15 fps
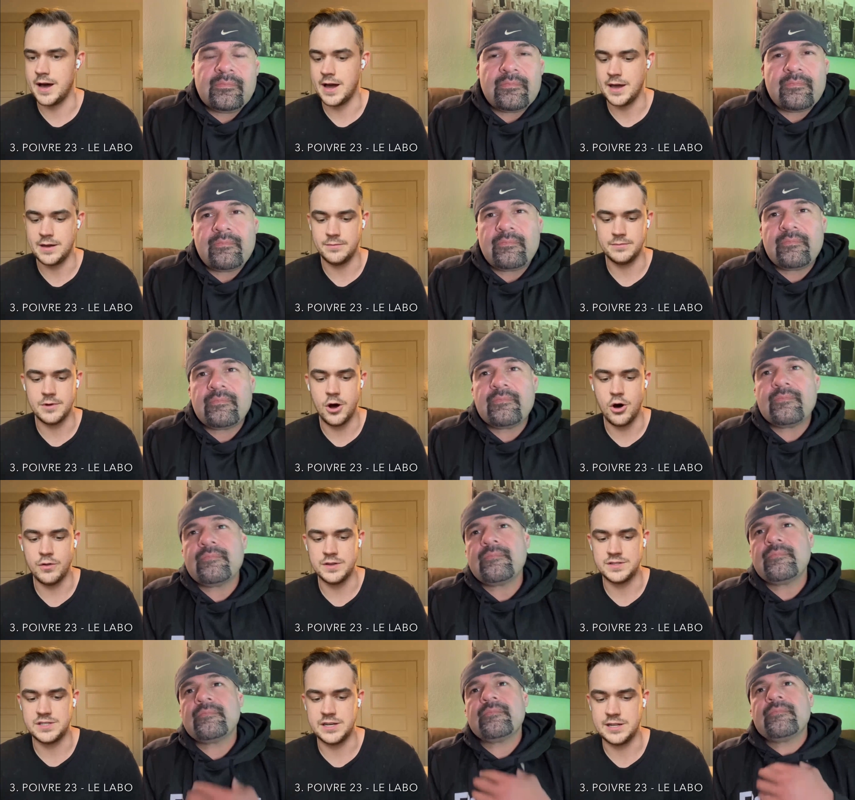Speaker 1: you can
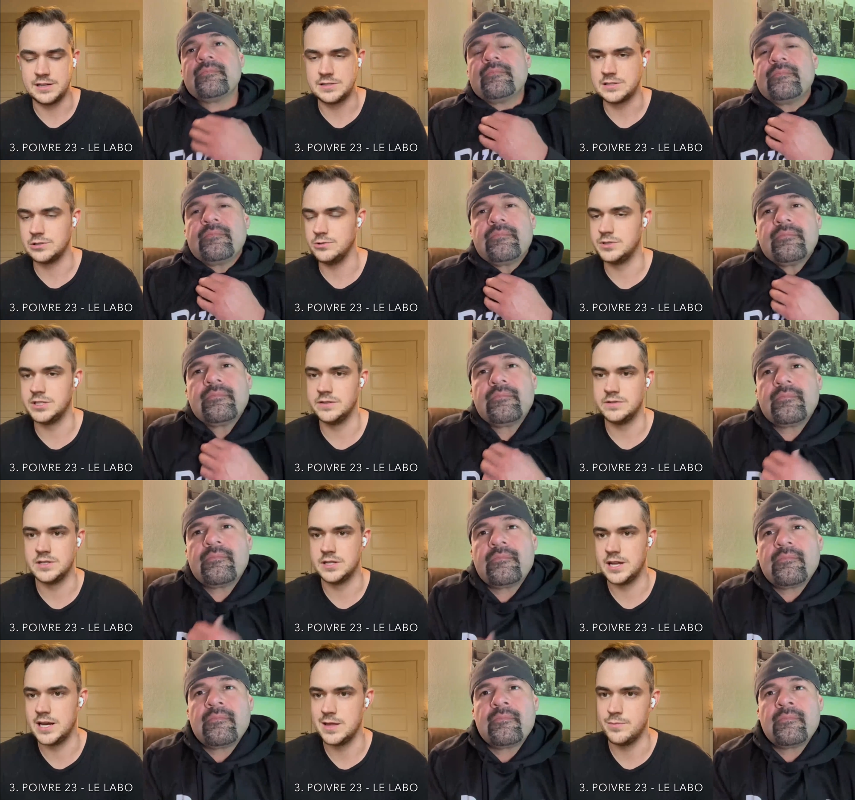buy all the city
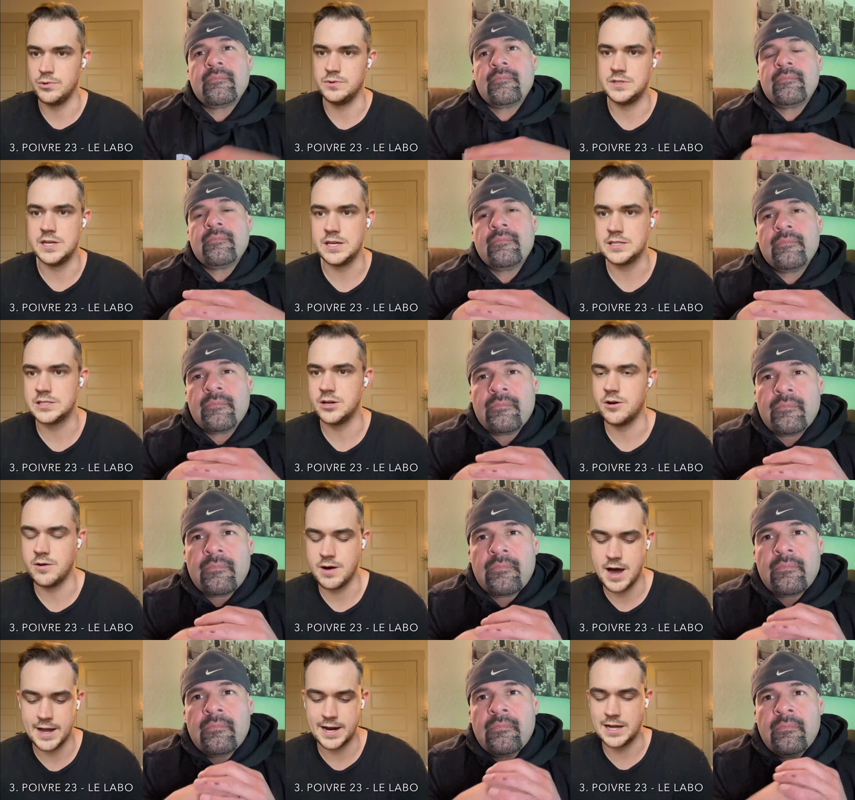exclusives in any
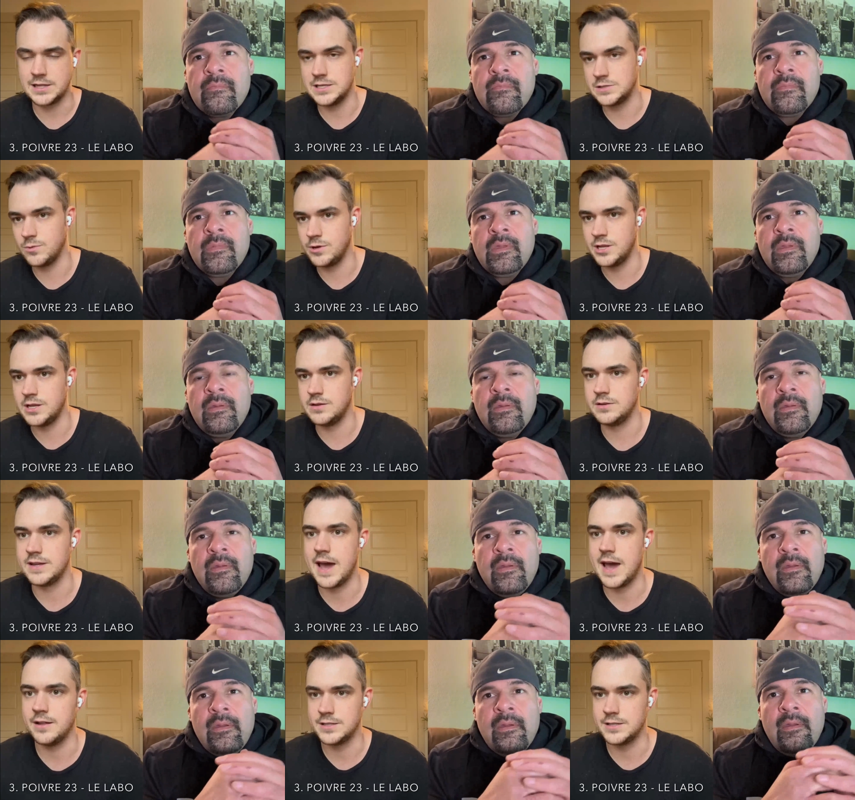boutique. So I got this
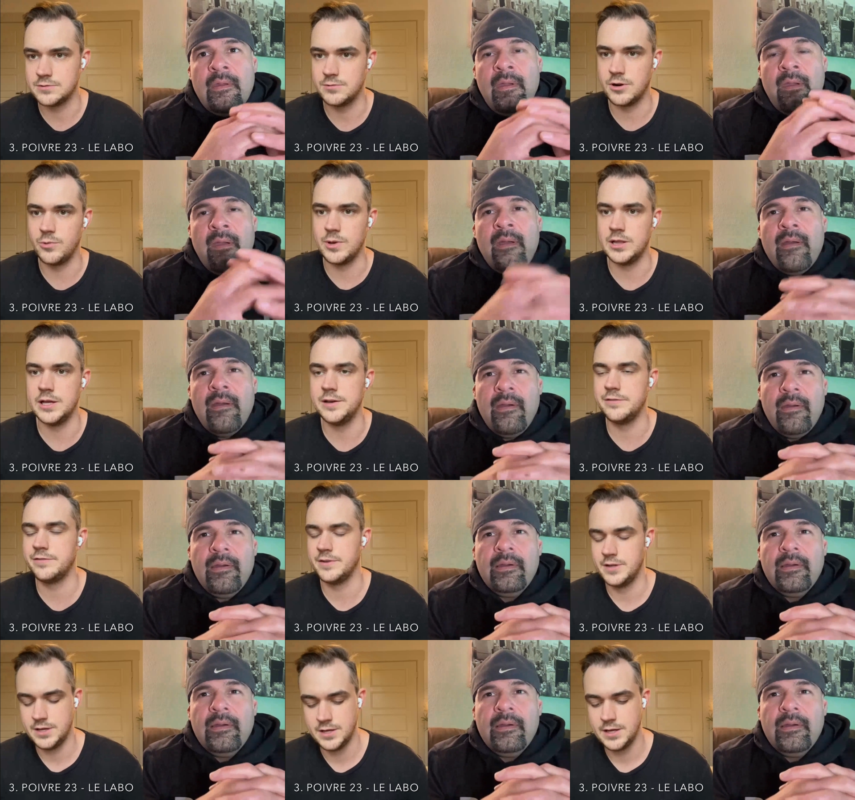one in Dallas
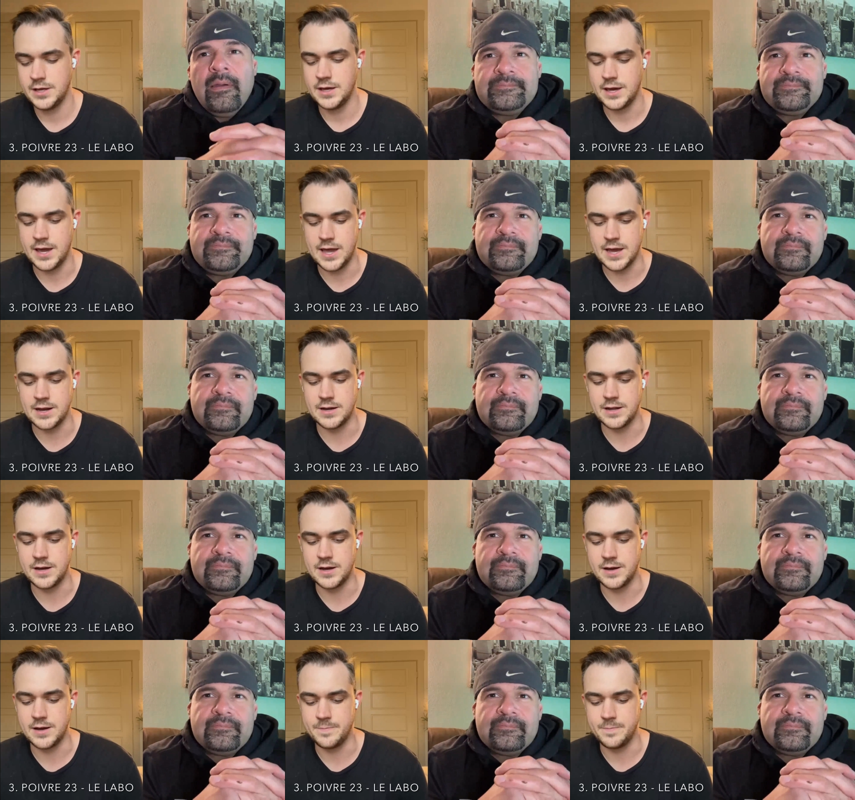where we live,
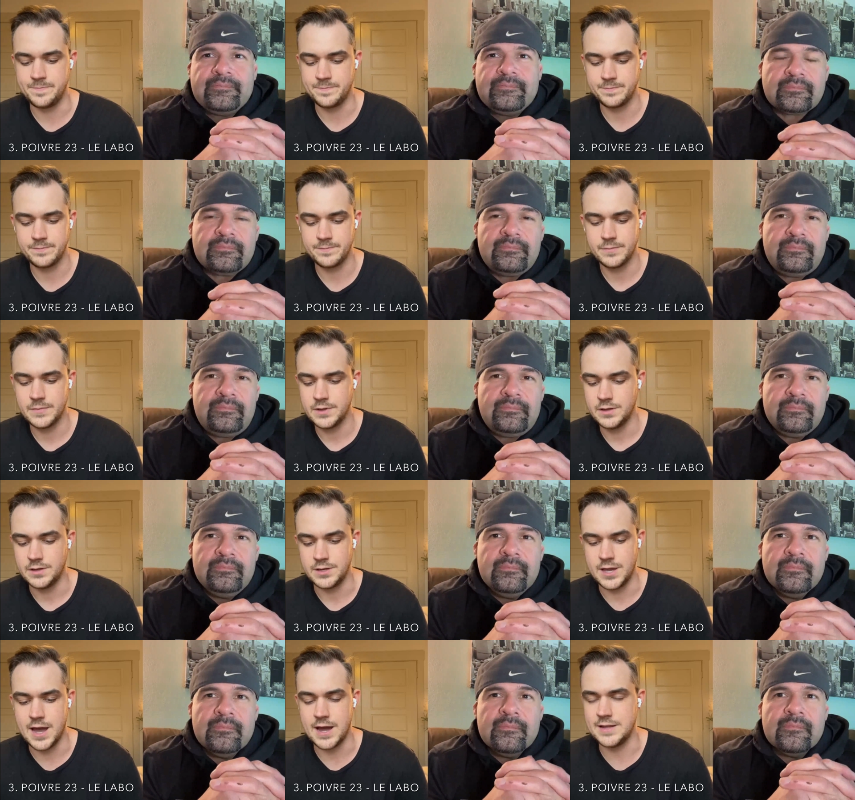and, um,
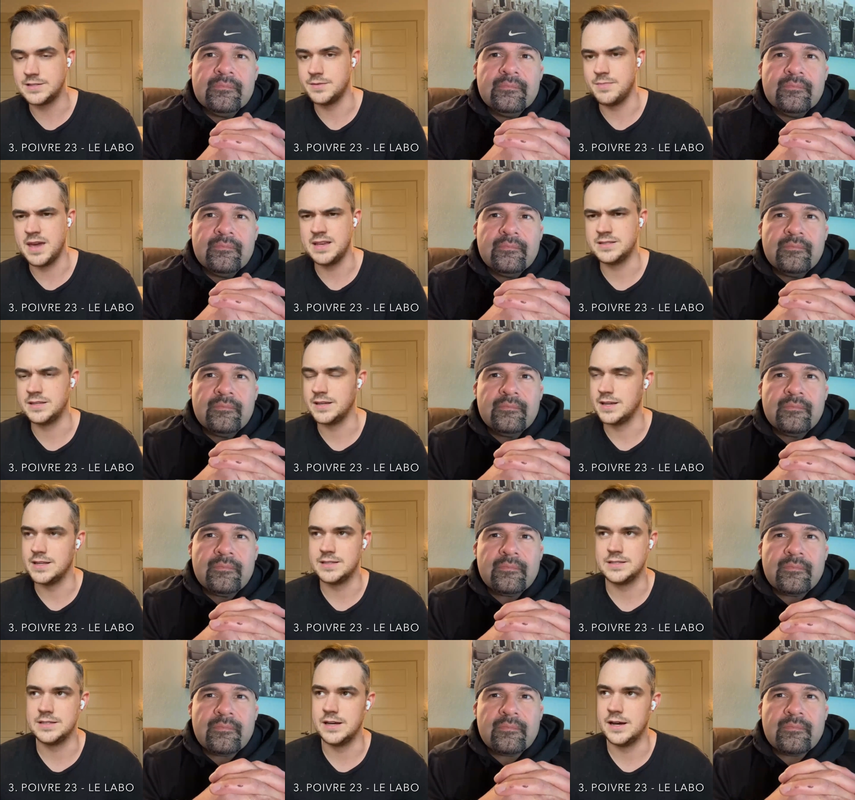yeah, it's
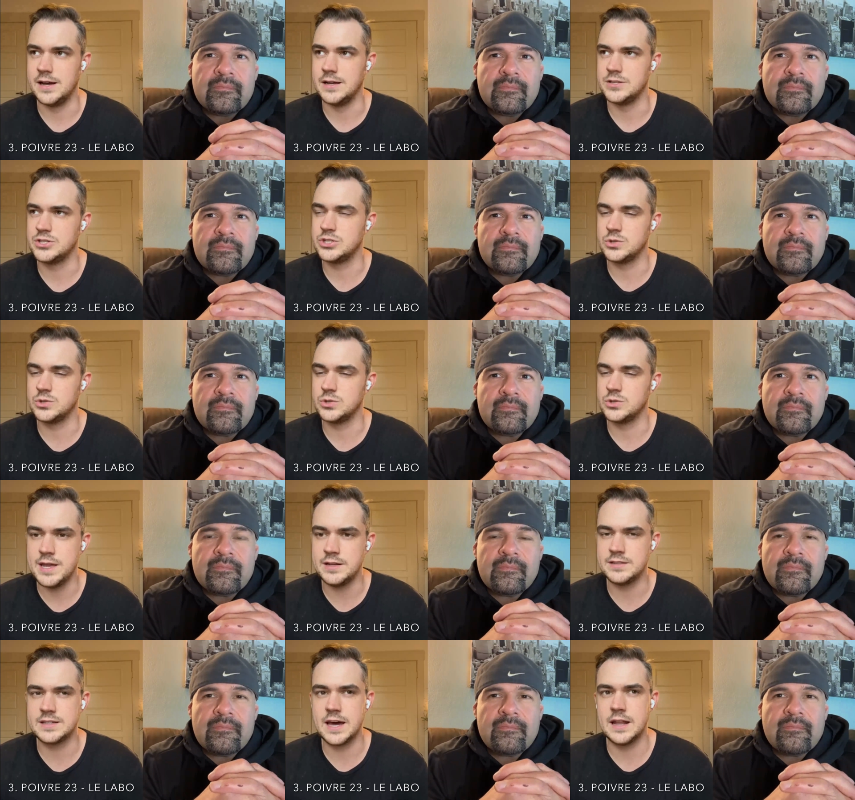amazing. It's, uh,
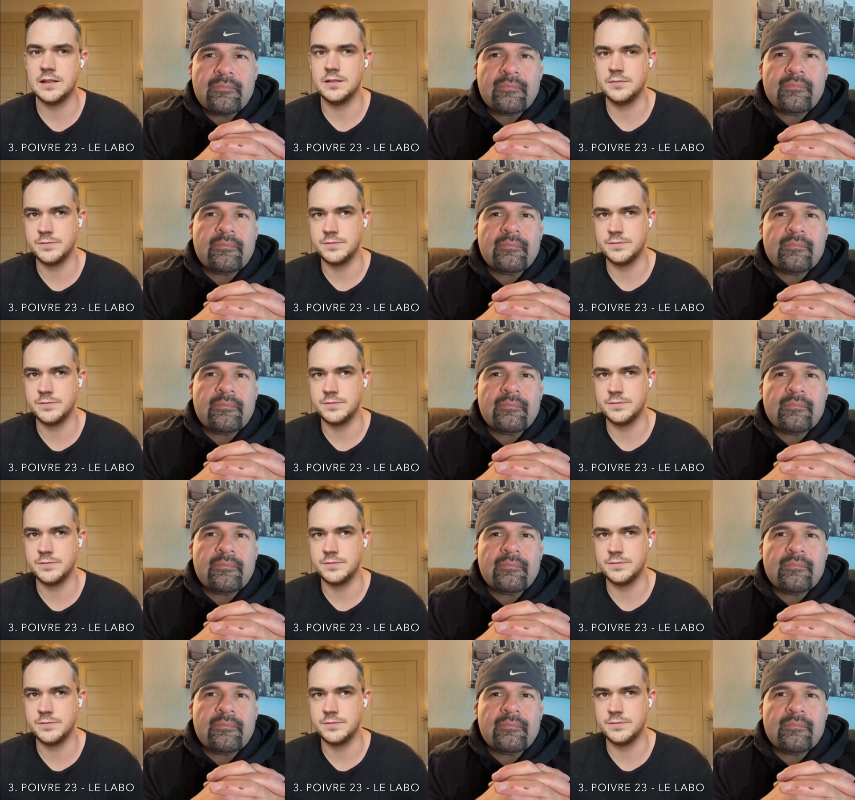sweet.